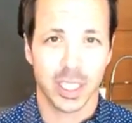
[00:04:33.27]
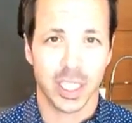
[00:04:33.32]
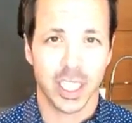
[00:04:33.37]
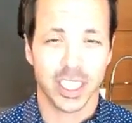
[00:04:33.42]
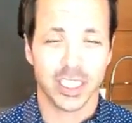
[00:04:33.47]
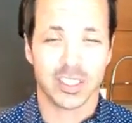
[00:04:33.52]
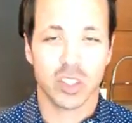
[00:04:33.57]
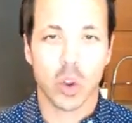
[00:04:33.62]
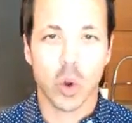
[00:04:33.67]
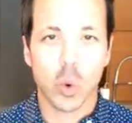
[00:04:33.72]

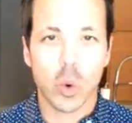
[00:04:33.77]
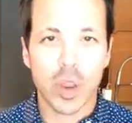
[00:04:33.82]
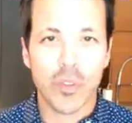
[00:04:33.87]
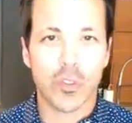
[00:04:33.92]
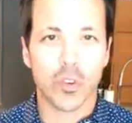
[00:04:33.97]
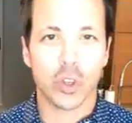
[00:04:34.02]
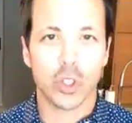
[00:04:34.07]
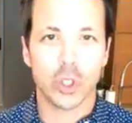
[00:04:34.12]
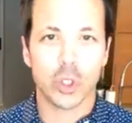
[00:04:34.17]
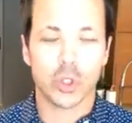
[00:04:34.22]
Is there a way
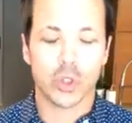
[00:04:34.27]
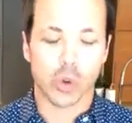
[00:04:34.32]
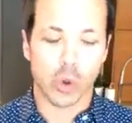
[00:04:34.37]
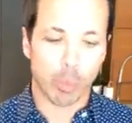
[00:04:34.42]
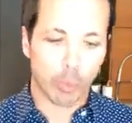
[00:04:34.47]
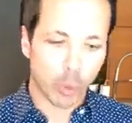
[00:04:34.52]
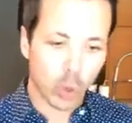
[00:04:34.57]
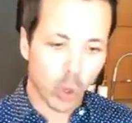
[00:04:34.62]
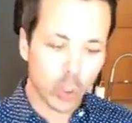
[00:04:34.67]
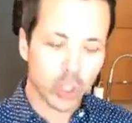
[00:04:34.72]
for you to
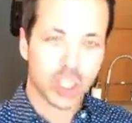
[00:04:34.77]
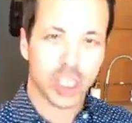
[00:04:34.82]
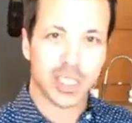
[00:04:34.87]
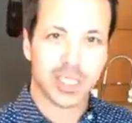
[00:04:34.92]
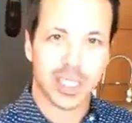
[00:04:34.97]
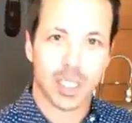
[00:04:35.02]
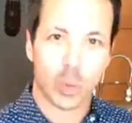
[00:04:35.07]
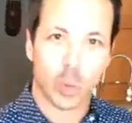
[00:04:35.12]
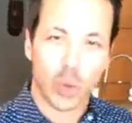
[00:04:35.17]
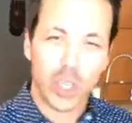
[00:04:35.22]
approach it
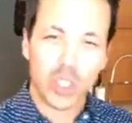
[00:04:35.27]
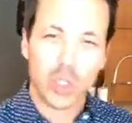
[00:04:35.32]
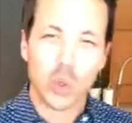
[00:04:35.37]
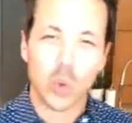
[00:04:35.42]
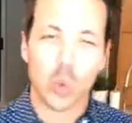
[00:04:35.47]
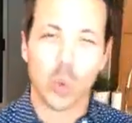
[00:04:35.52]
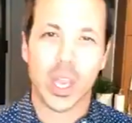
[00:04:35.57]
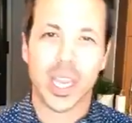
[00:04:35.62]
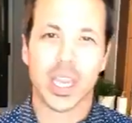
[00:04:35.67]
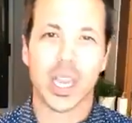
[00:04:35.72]
that when you
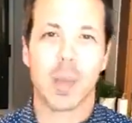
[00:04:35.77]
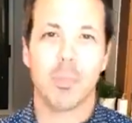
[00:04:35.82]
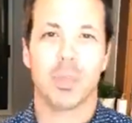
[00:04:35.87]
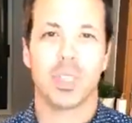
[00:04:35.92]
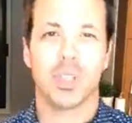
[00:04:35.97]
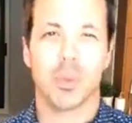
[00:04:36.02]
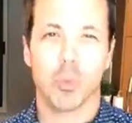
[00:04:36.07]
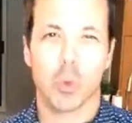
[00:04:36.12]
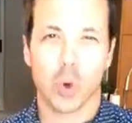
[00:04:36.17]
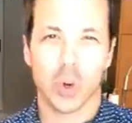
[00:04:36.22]
wake up in
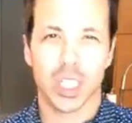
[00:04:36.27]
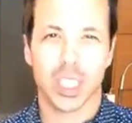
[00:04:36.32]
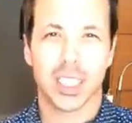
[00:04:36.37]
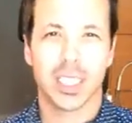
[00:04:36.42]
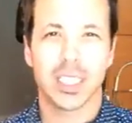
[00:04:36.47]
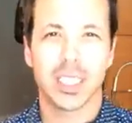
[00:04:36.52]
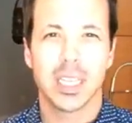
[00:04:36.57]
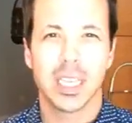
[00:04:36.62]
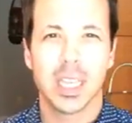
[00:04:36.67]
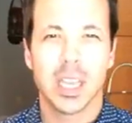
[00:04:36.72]
the
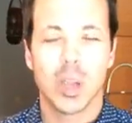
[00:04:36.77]
morning,